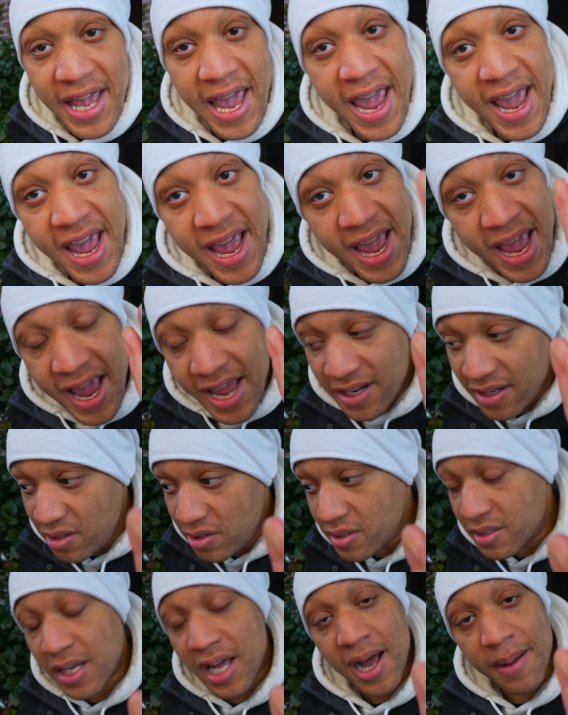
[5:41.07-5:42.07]
hey, hey, hey,
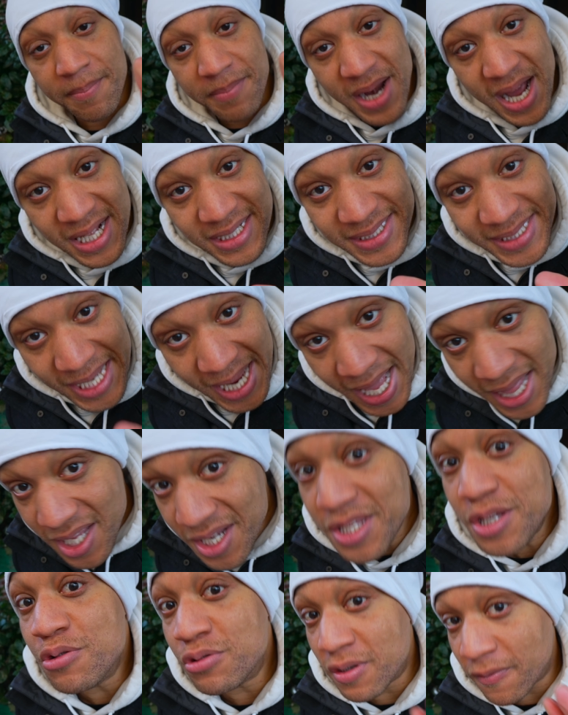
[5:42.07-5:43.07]
look, I'm not
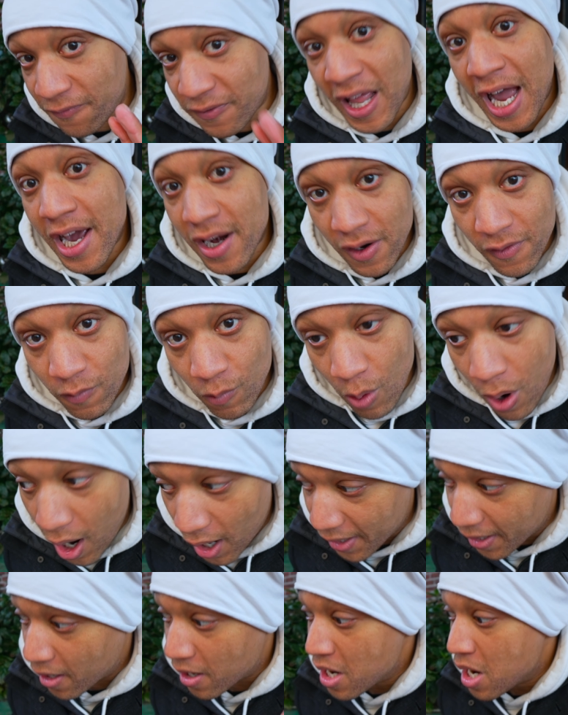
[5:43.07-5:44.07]
telling you to fly it over
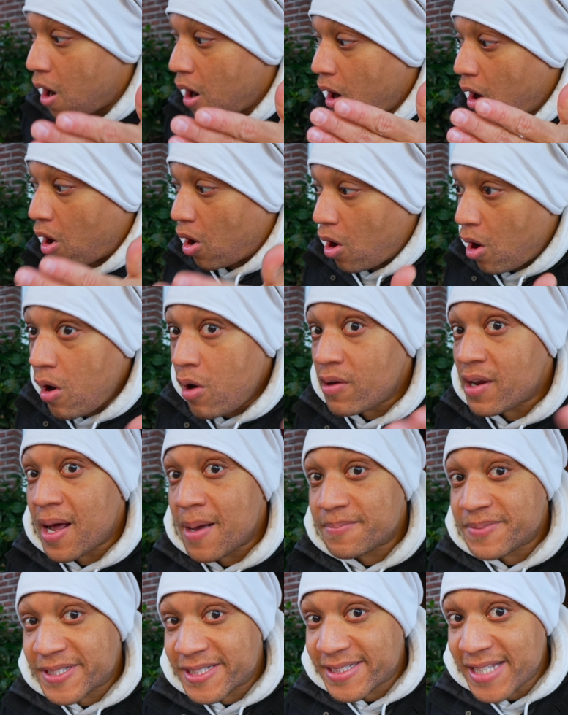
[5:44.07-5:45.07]
water. All
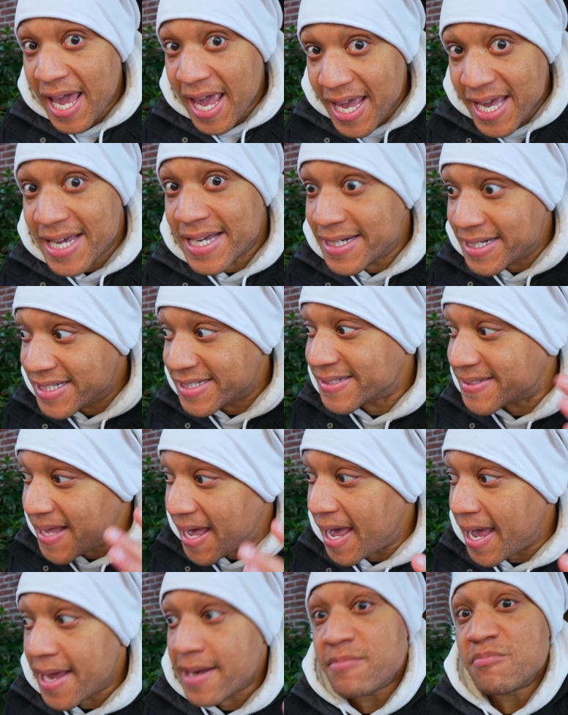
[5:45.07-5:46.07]
I'm saying is
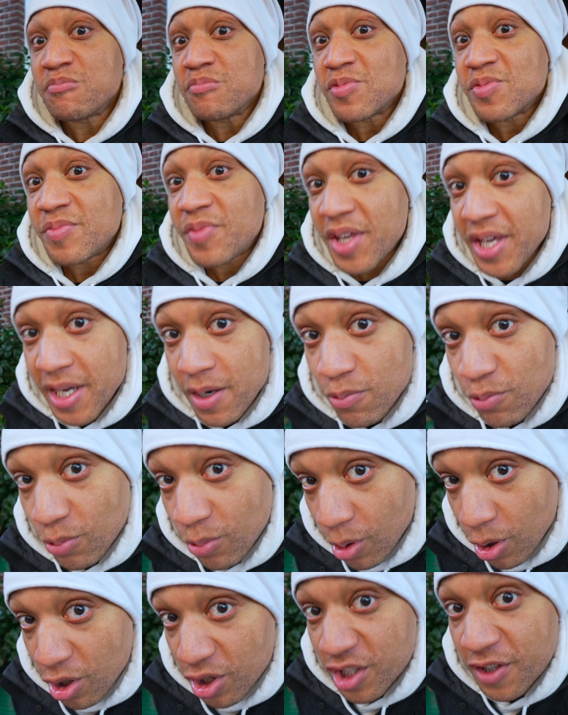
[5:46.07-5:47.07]
that it
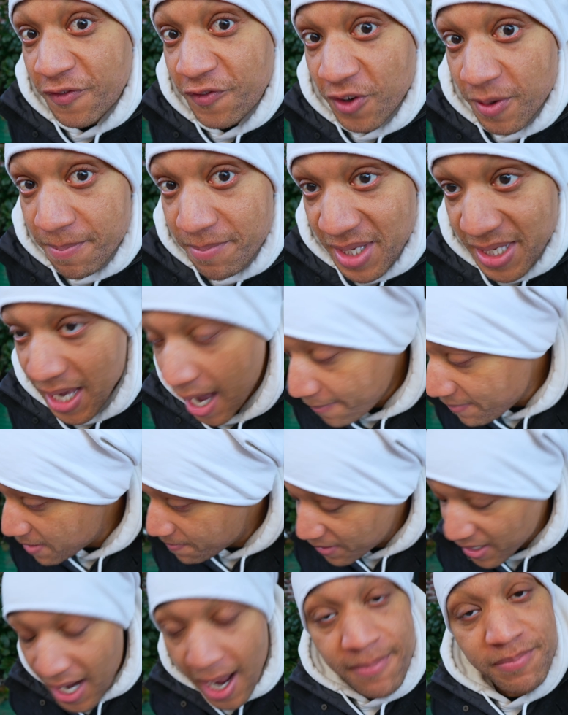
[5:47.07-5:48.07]
worked for me. I mean,
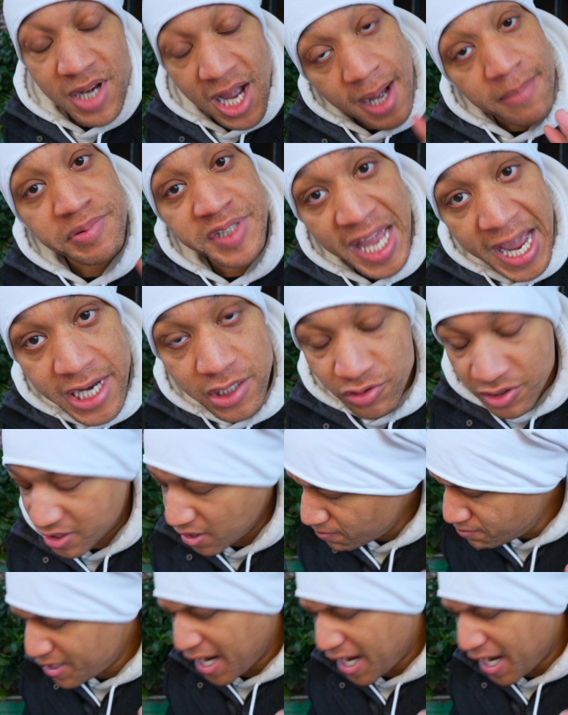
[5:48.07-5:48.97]
but I'm, I'm dangerous, I'm